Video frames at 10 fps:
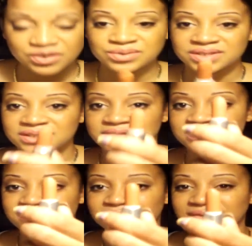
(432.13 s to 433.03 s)
used
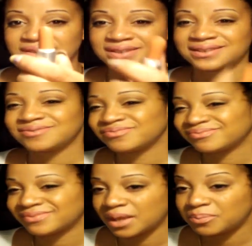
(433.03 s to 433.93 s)
this
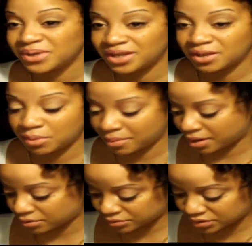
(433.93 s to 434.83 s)
a medium
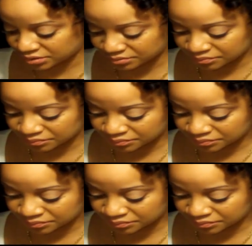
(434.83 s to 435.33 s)
amount.